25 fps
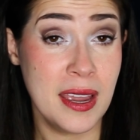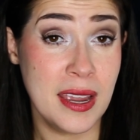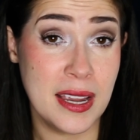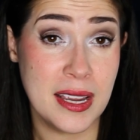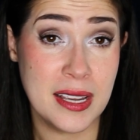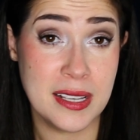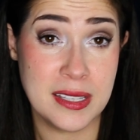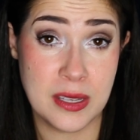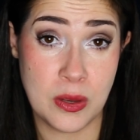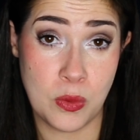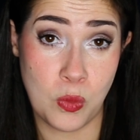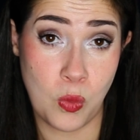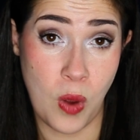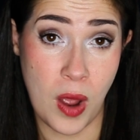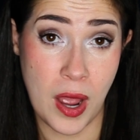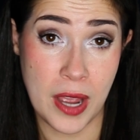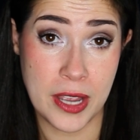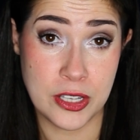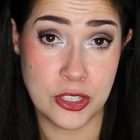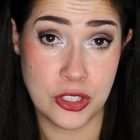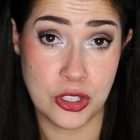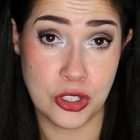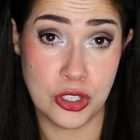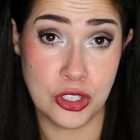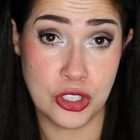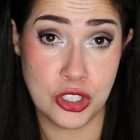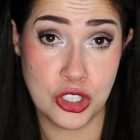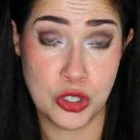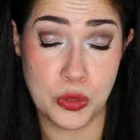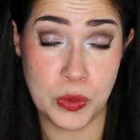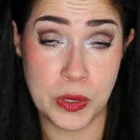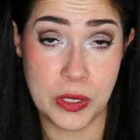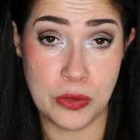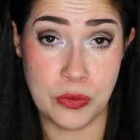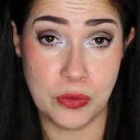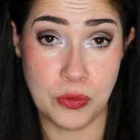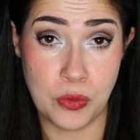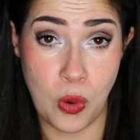Is it wiser to
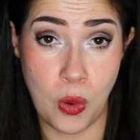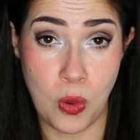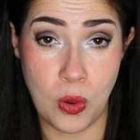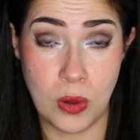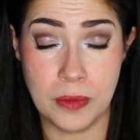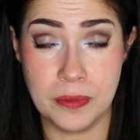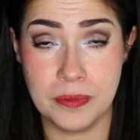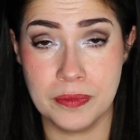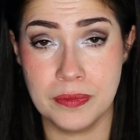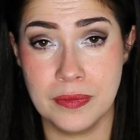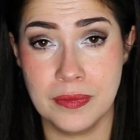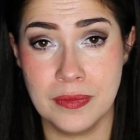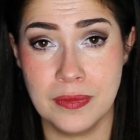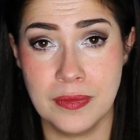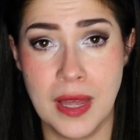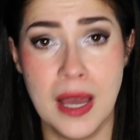enroll?